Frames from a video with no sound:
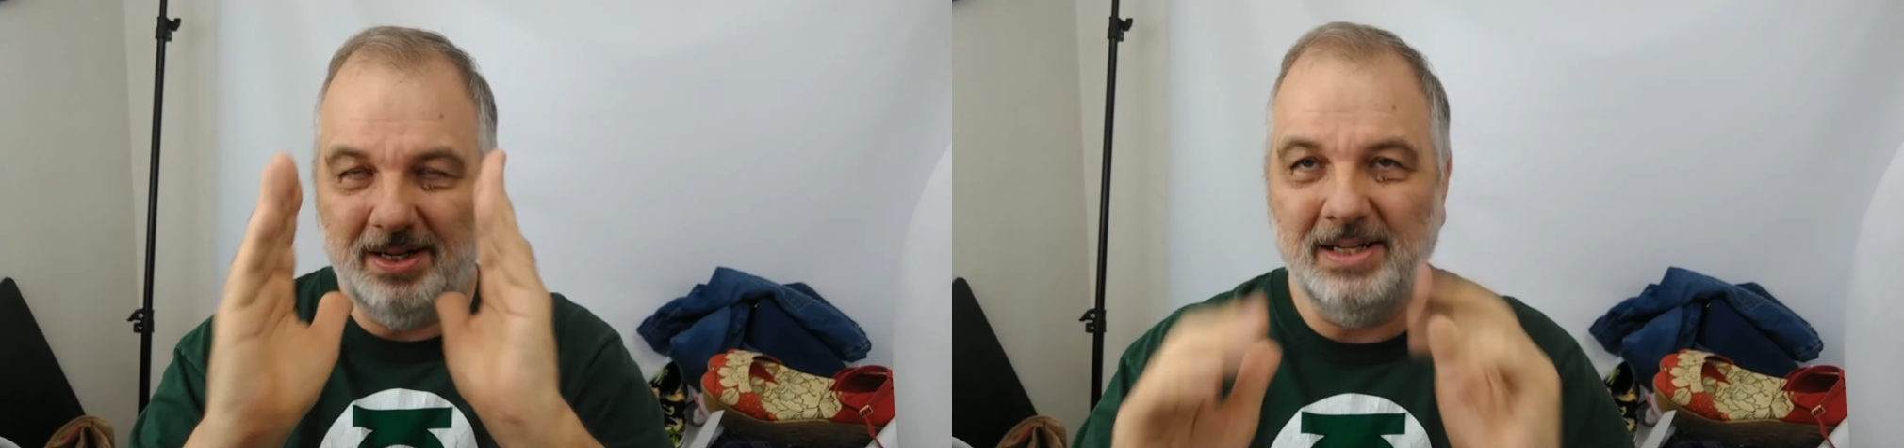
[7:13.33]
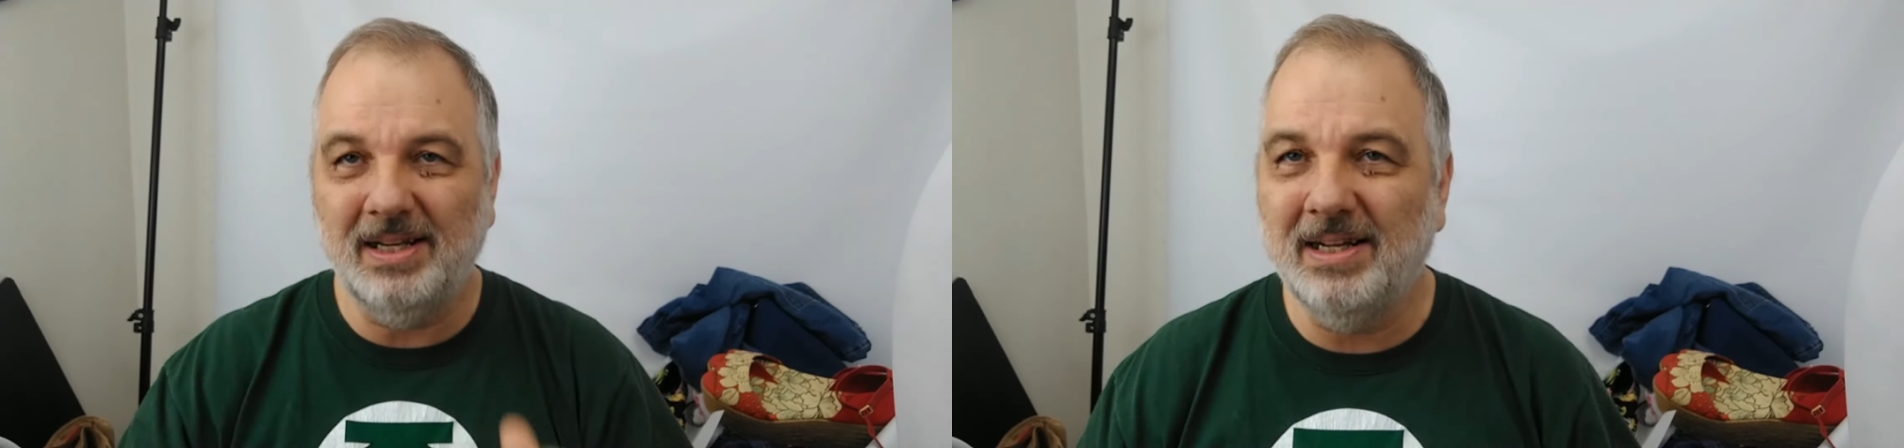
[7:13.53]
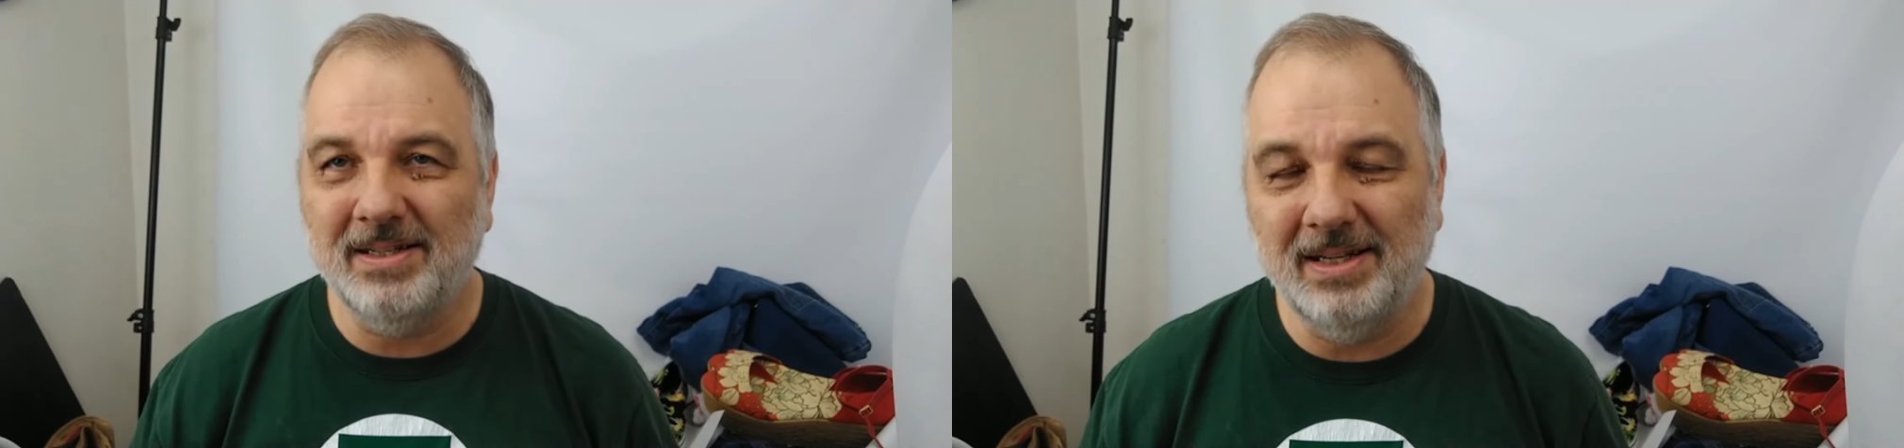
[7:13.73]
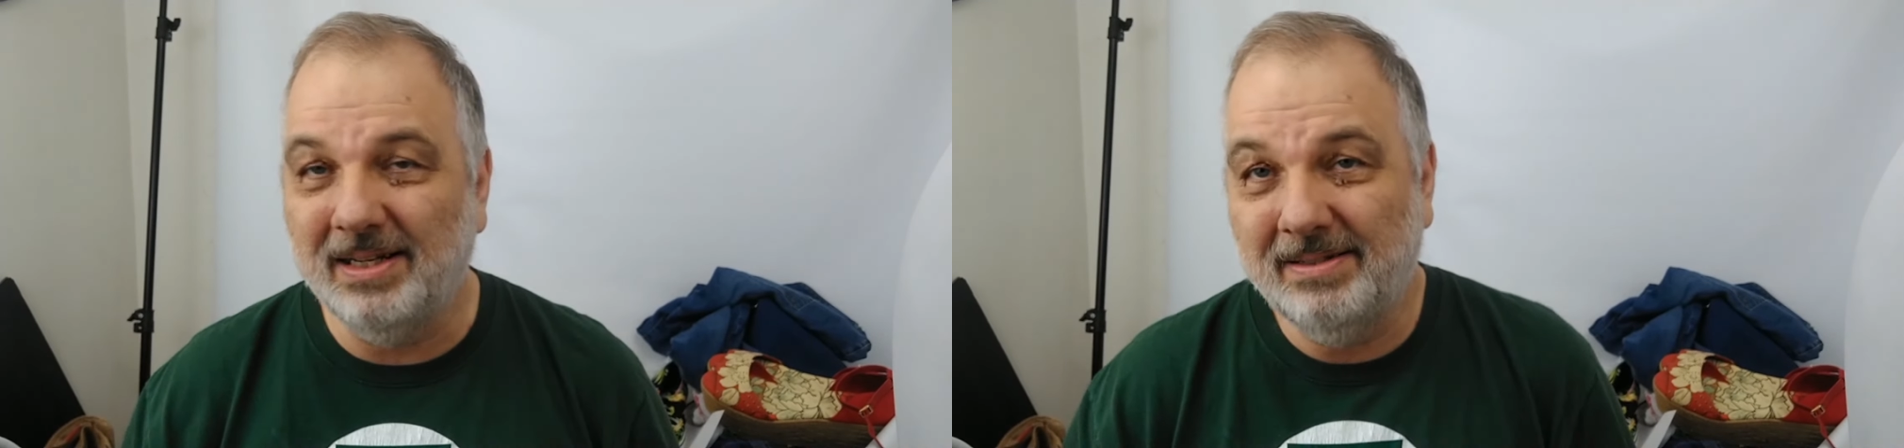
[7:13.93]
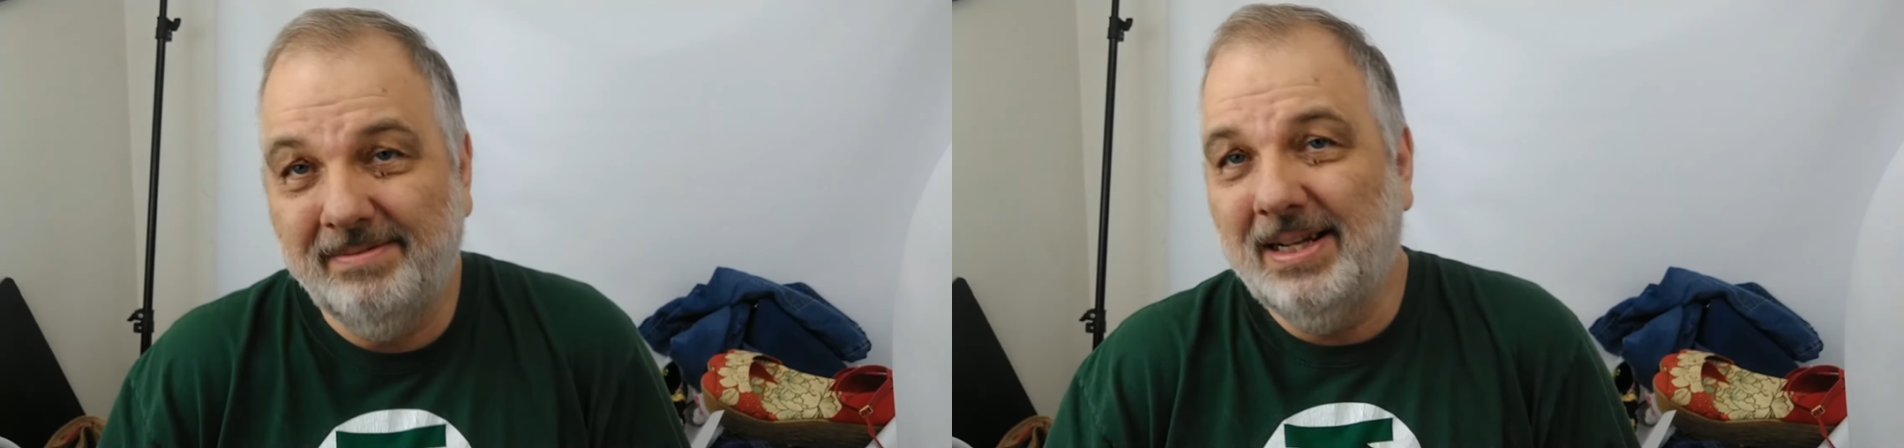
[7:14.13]
It, it's
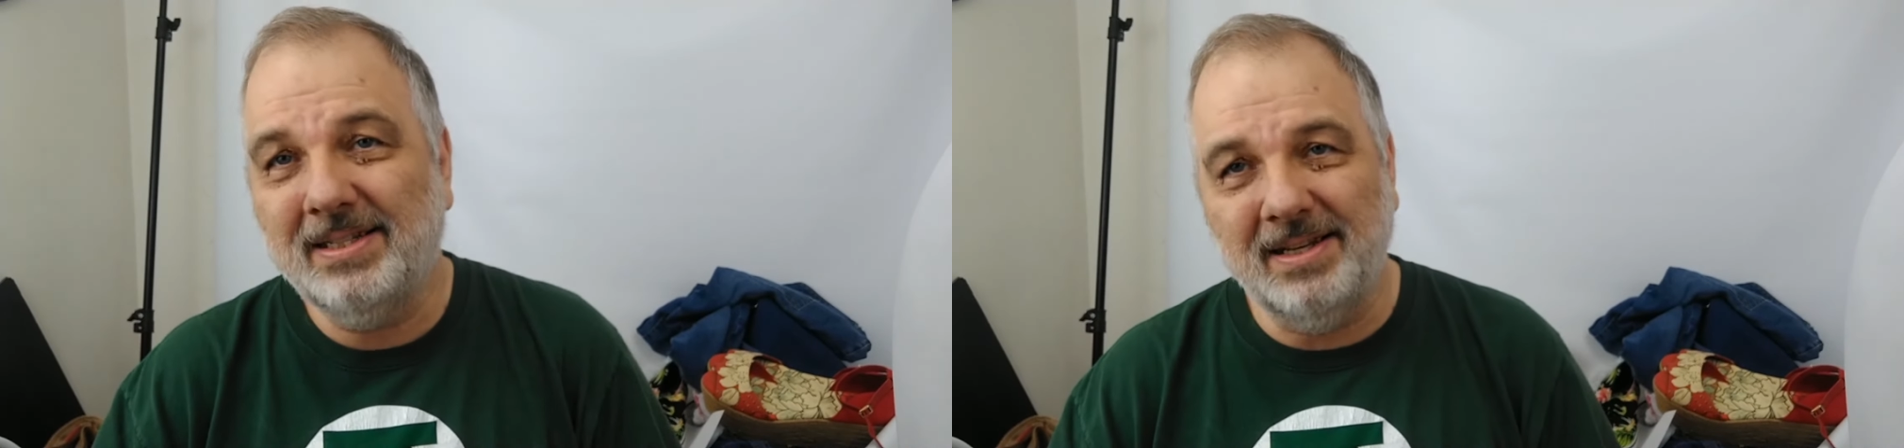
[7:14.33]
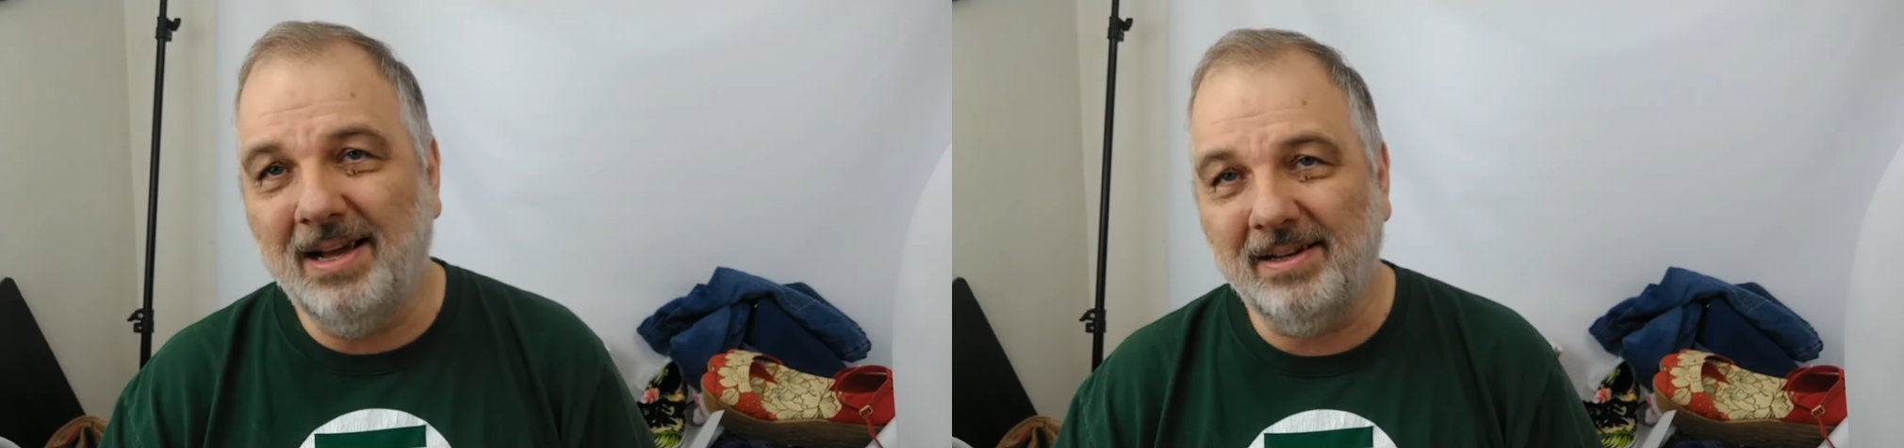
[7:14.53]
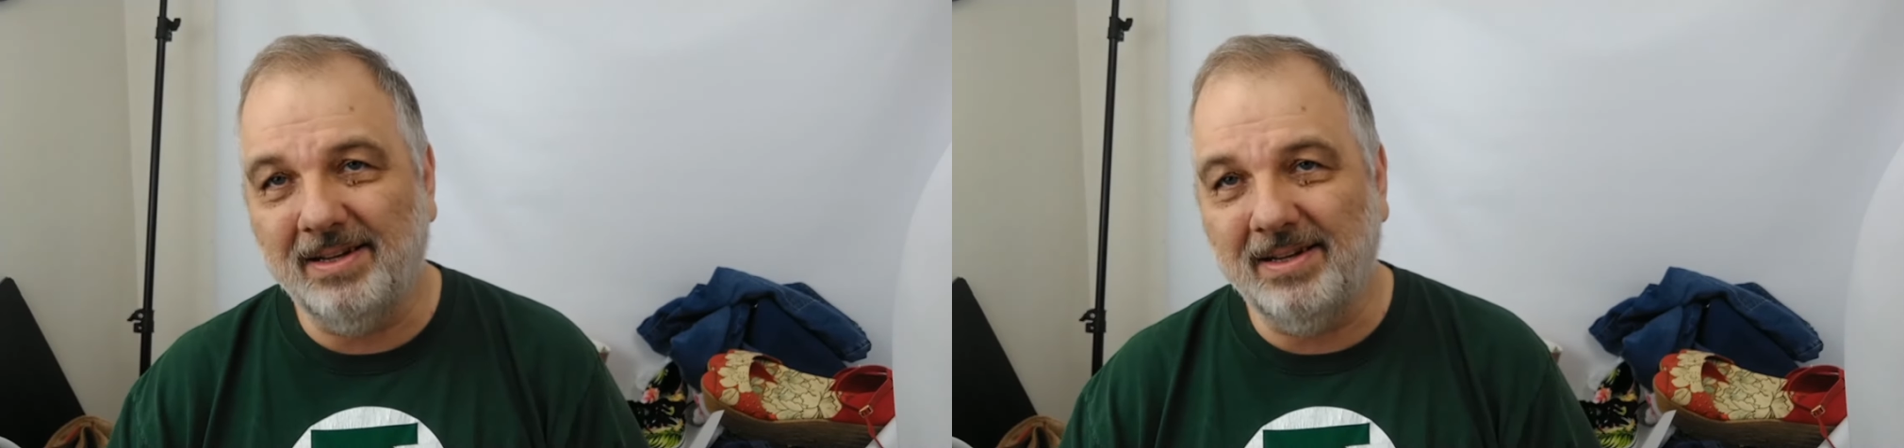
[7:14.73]
it's it's not